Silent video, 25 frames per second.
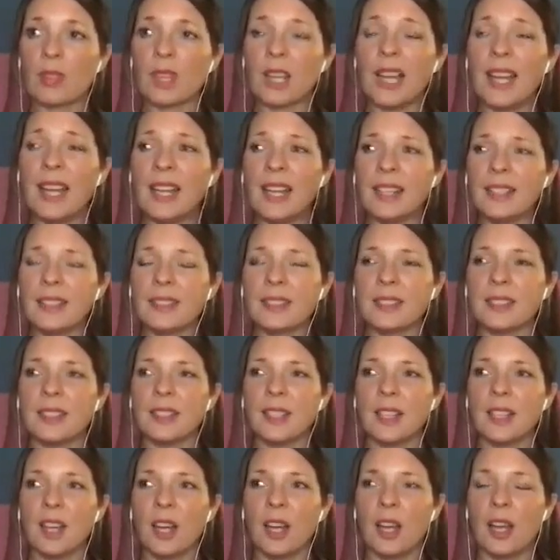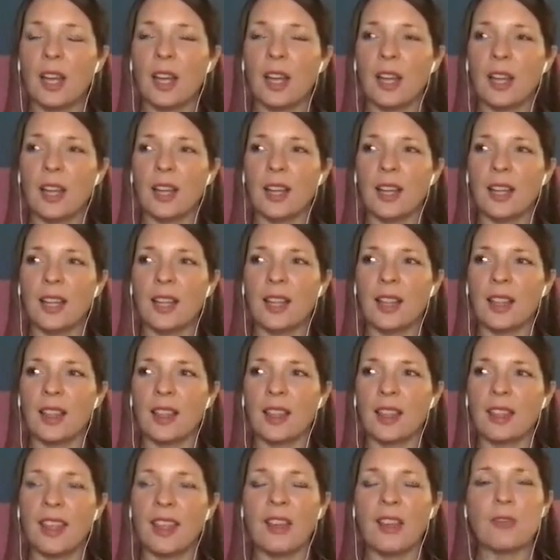And
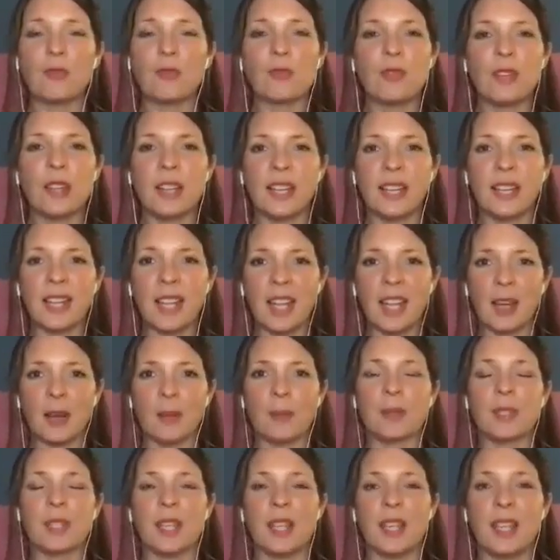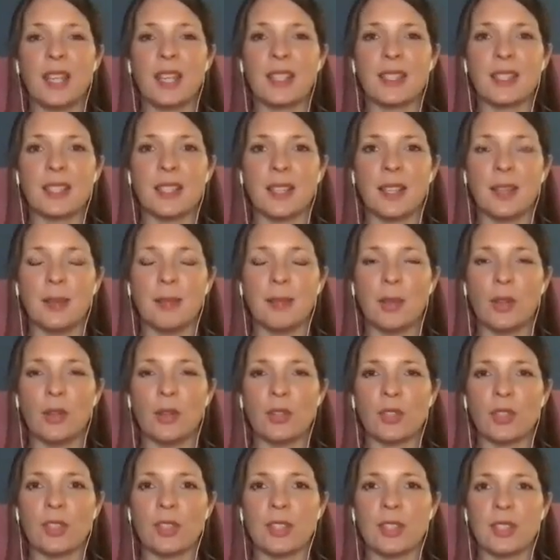that really helps his
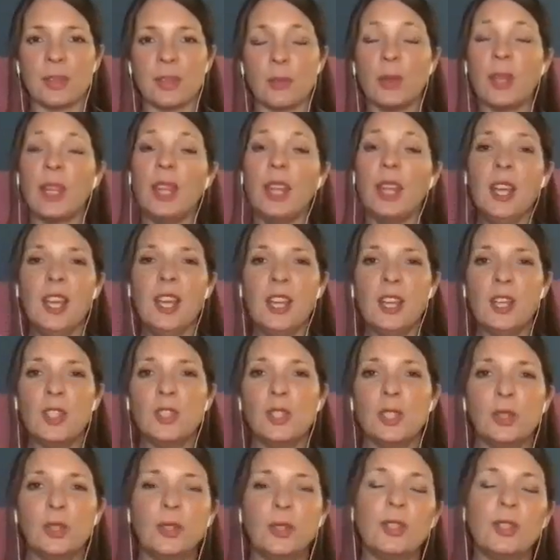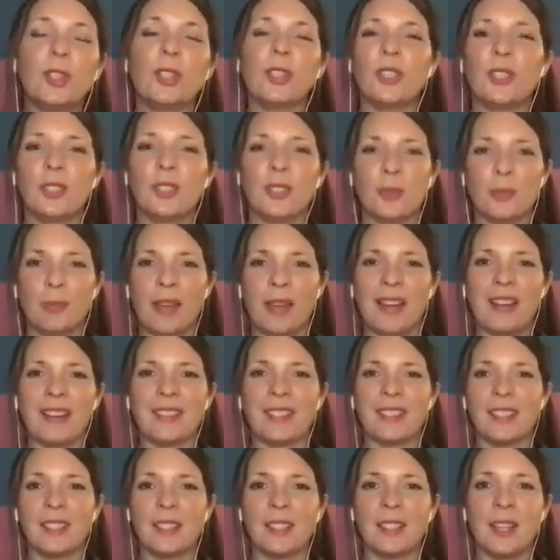emotions. And we talk a lot
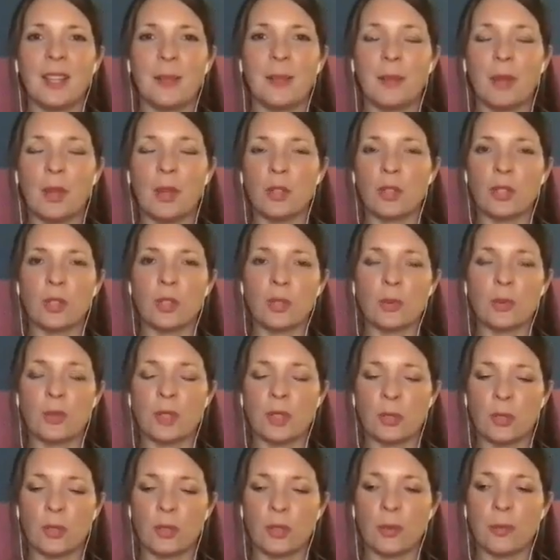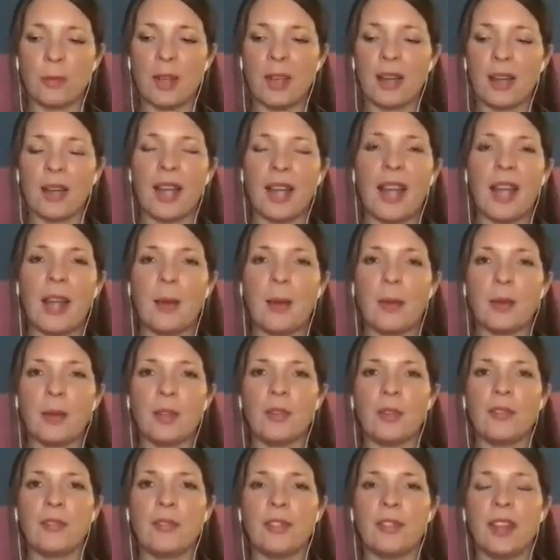about emotions. We talk about how are
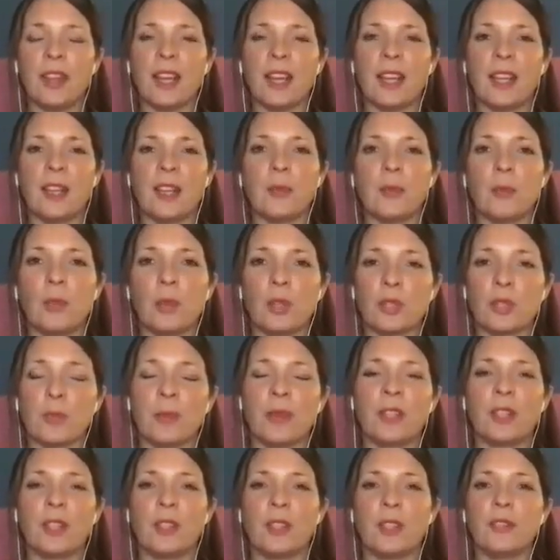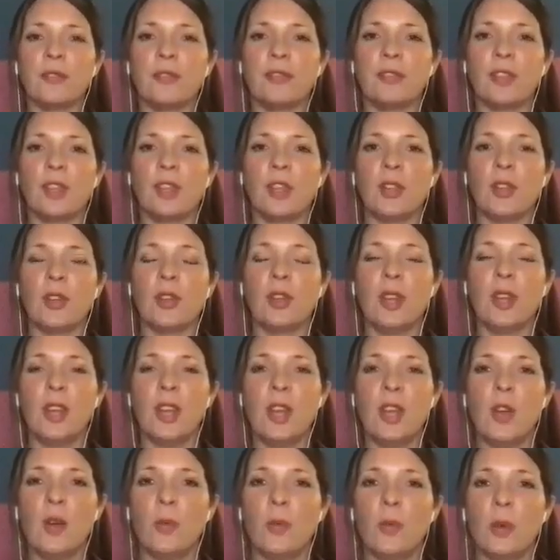you feeling, what's been good for you,
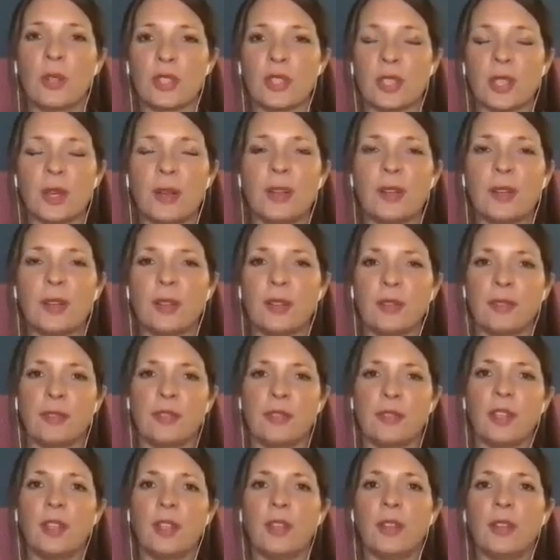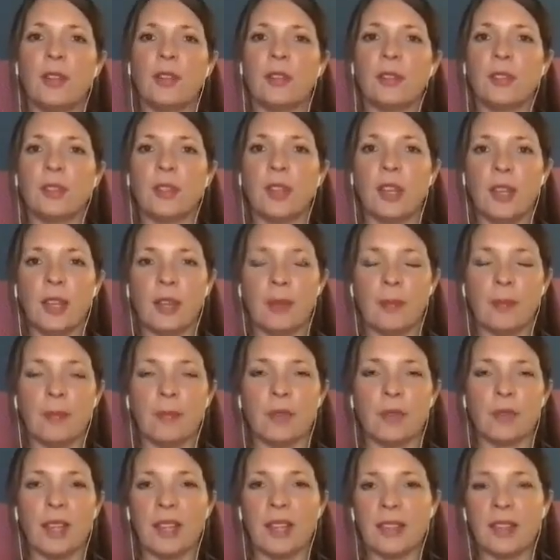what's going on for you.
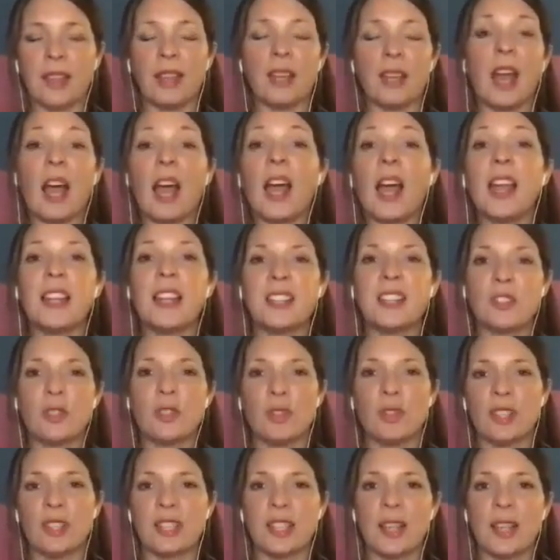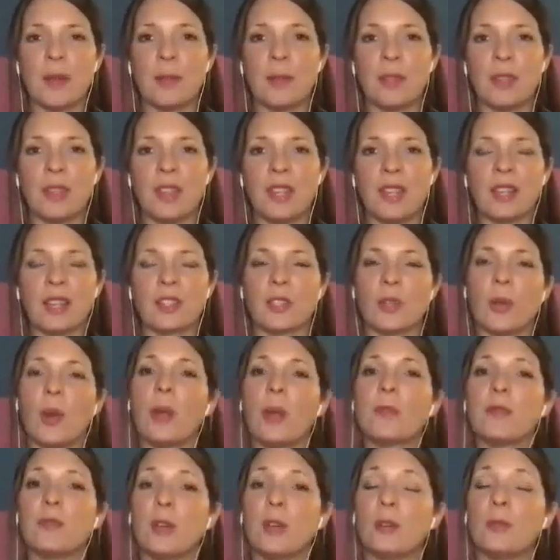And then I do the same thing. So
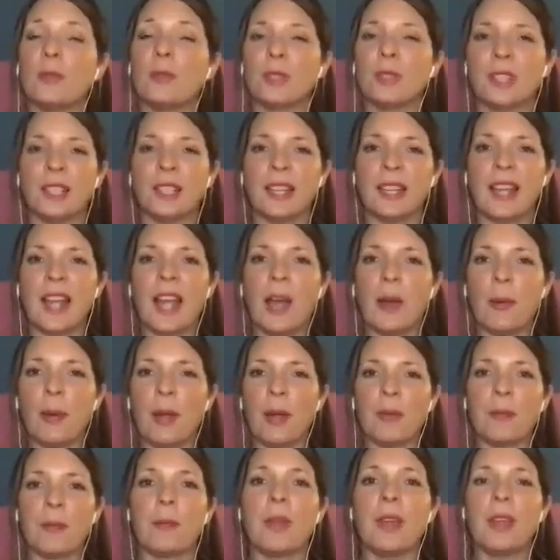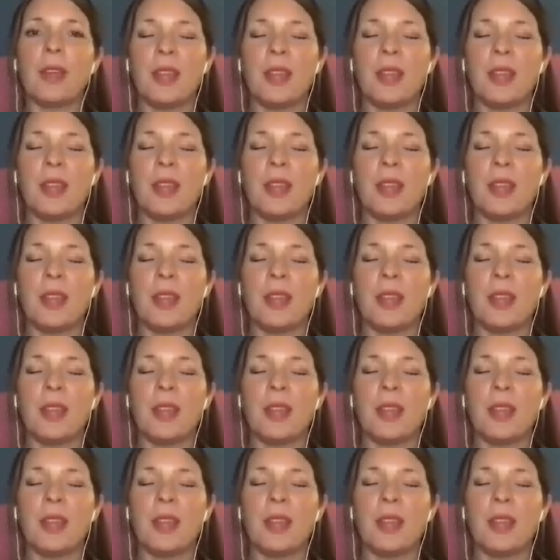I'm role modeling how I'm